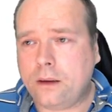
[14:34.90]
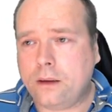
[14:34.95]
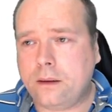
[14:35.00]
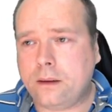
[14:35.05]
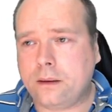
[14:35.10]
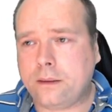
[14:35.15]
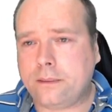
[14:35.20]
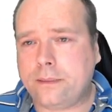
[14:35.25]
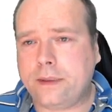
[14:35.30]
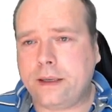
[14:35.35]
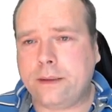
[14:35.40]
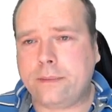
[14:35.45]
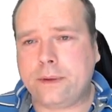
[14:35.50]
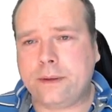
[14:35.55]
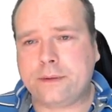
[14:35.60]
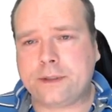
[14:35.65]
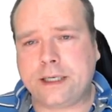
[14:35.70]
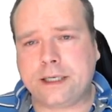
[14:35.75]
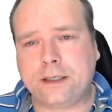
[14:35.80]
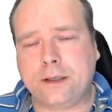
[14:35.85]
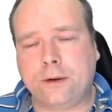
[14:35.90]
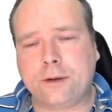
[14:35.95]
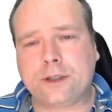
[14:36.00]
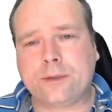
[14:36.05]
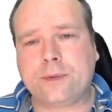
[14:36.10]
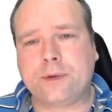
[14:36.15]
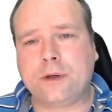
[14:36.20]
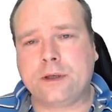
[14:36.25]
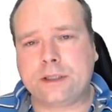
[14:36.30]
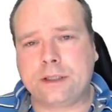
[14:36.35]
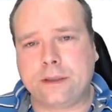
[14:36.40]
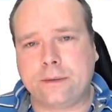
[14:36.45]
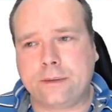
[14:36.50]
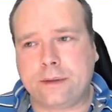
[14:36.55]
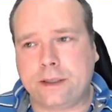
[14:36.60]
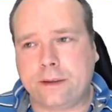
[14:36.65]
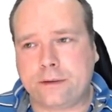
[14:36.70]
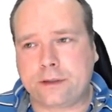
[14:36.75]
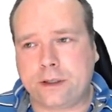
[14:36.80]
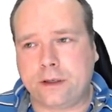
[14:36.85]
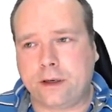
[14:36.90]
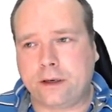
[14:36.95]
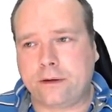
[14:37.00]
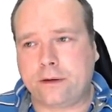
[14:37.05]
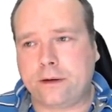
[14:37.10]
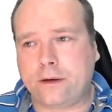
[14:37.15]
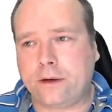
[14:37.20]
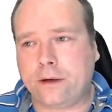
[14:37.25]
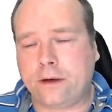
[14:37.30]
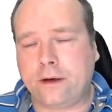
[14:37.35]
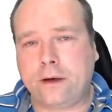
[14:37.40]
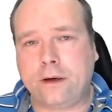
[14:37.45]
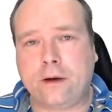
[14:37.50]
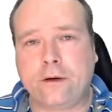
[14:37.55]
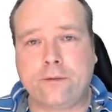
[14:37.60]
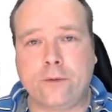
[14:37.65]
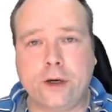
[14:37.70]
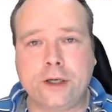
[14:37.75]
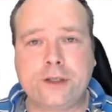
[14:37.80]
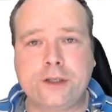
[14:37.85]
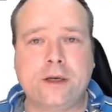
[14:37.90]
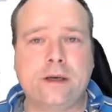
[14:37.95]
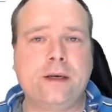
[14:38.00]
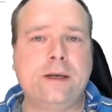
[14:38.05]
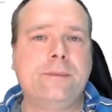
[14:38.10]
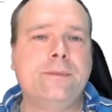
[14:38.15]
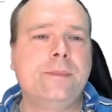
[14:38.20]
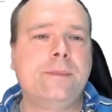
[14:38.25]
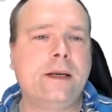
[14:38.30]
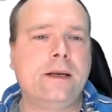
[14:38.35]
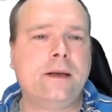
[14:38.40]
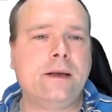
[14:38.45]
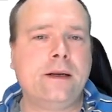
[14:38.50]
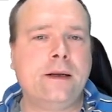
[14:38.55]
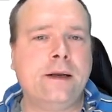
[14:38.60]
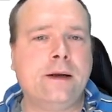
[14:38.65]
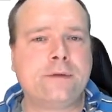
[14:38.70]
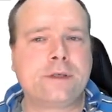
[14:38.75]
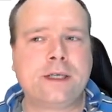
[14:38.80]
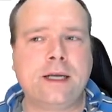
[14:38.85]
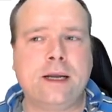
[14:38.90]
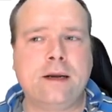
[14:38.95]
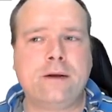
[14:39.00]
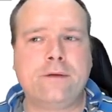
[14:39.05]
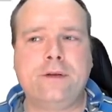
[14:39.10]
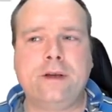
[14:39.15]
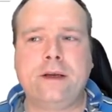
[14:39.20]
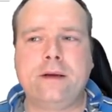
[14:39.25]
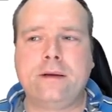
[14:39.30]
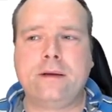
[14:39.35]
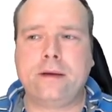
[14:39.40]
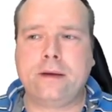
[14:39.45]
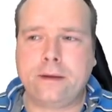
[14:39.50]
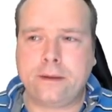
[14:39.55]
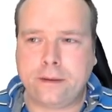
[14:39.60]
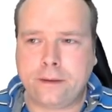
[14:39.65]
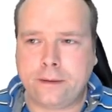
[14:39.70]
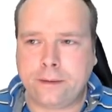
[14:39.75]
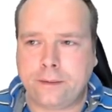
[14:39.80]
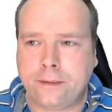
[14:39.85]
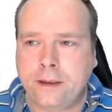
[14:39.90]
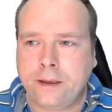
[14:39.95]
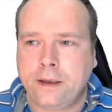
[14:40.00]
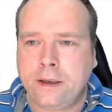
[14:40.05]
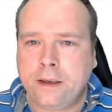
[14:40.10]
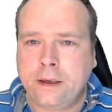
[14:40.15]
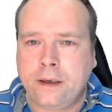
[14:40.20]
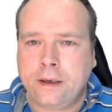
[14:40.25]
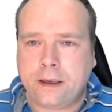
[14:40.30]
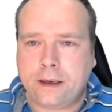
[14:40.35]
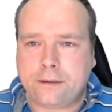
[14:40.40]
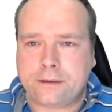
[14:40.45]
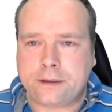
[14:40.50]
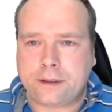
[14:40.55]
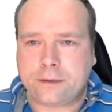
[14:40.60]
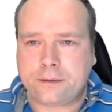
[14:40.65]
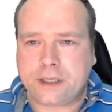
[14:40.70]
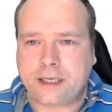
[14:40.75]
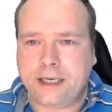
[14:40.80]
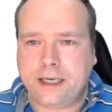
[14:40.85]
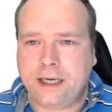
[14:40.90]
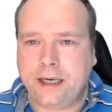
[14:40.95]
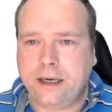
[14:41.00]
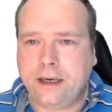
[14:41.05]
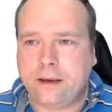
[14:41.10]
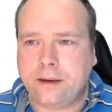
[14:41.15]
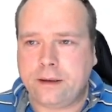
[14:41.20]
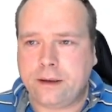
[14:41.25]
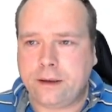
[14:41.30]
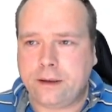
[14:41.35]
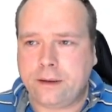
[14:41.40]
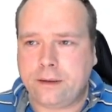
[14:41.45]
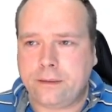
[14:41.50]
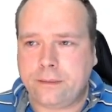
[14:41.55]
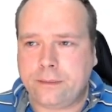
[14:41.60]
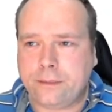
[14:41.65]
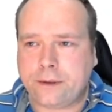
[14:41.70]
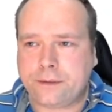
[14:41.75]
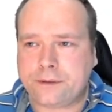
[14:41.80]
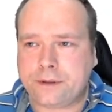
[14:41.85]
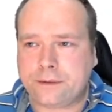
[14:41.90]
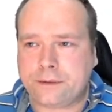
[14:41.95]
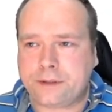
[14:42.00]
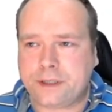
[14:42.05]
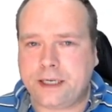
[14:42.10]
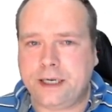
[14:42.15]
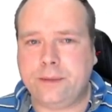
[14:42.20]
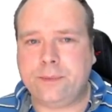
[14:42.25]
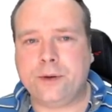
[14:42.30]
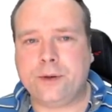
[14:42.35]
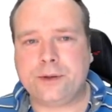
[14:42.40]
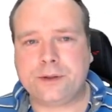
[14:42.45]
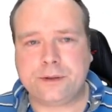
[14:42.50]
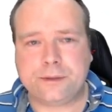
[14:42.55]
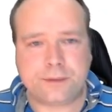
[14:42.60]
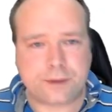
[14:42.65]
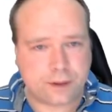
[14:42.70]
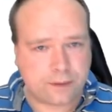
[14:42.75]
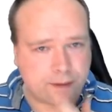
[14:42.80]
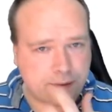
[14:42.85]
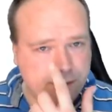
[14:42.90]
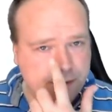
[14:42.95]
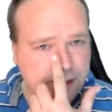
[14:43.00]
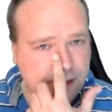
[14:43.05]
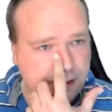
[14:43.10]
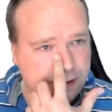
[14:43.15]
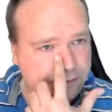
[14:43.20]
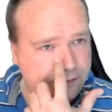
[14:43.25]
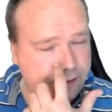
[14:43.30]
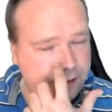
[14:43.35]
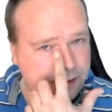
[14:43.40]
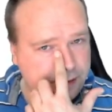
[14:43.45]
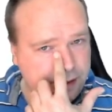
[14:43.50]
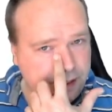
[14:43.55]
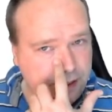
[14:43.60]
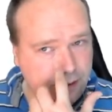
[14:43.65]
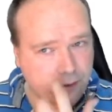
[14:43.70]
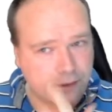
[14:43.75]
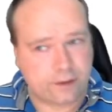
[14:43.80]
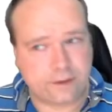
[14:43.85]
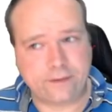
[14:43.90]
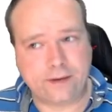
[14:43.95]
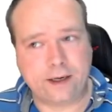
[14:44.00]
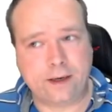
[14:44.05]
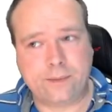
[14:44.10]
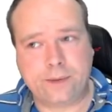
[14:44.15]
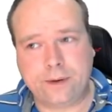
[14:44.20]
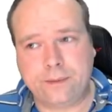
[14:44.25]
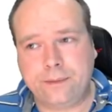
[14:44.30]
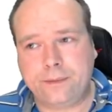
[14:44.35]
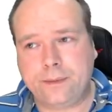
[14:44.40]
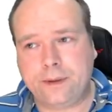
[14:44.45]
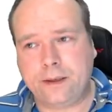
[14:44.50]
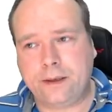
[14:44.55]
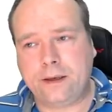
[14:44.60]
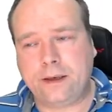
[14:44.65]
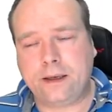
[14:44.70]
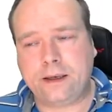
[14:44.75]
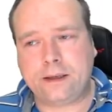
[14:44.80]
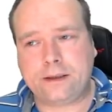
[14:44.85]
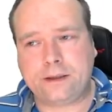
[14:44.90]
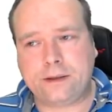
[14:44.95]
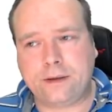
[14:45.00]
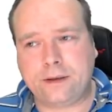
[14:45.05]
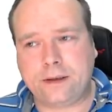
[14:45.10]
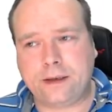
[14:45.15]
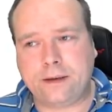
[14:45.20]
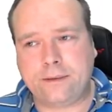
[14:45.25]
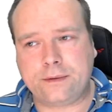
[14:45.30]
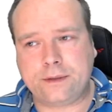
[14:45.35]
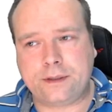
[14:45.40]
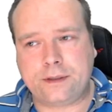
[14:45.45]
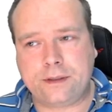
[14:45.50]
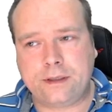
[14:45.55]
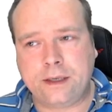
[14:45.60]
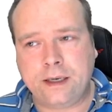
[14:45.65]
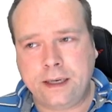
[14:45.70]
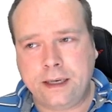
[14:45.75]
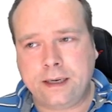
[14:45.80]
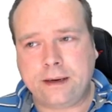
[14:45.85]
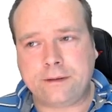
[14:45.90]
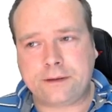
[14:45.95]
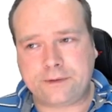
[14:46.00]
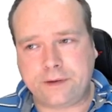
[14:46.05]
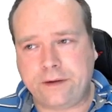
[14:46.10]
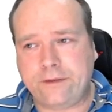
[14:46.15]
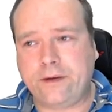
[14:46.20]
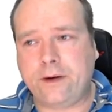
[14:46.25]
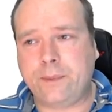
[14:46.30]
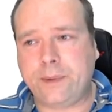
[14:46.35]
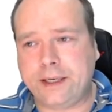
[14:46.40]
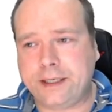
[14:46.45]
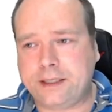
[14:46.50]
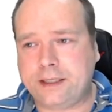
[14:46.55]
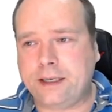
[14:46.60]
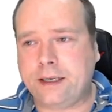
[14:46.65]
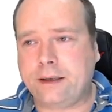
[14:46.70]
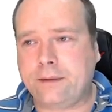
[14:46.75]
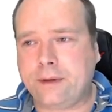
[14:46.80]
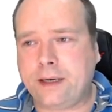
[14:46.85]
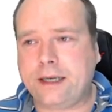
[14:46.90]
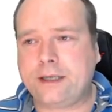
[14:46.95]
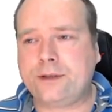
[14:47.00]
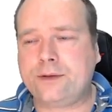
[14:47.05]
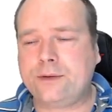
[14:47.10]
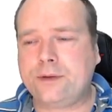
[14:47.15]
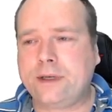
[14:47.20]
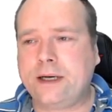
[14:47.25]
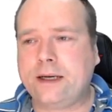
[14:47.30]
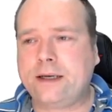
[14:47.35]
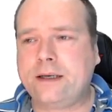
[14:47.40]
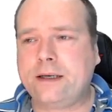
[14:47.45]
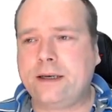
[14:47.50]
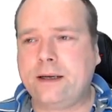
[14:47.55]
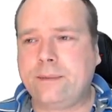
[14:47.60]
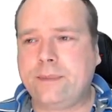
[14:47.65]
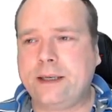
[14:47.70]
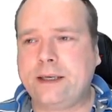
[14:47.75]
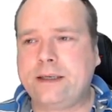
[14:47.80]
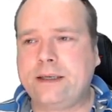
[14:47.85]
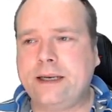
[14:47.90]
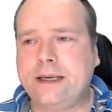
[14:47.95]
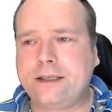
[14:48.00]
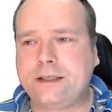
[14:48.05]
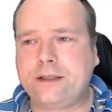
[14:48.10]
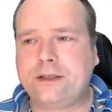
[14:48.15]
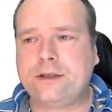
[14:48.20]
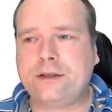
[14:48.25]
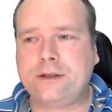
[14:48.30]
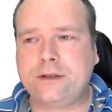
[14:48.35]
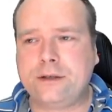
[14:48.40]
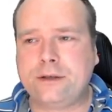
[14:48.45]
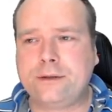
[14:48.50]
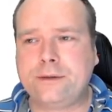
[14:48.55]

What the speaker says: and it was actually also because there was a lot of work suddenly, and I was kind of I was a key person, so I was kind of the hero developer, and so I was very, very busy, and I would like to get a bit less